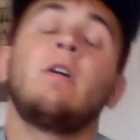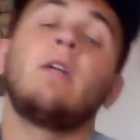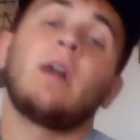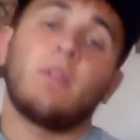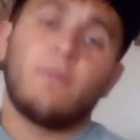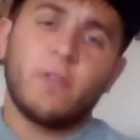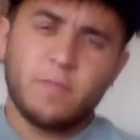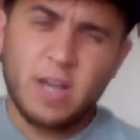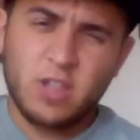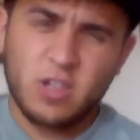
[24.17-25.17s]
Now, the first
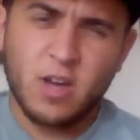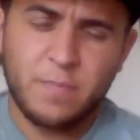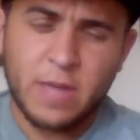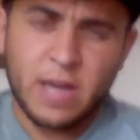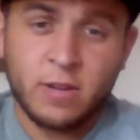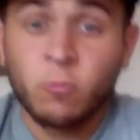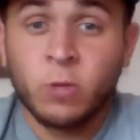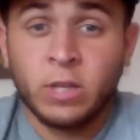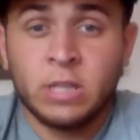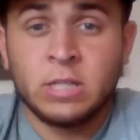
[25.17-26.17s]
matchup that
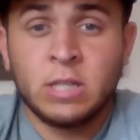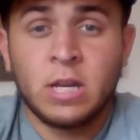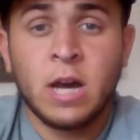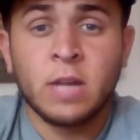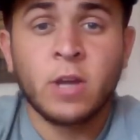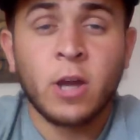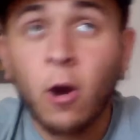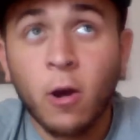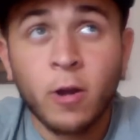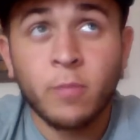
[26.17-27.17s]
really isn't on the
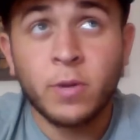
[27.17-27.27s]
card,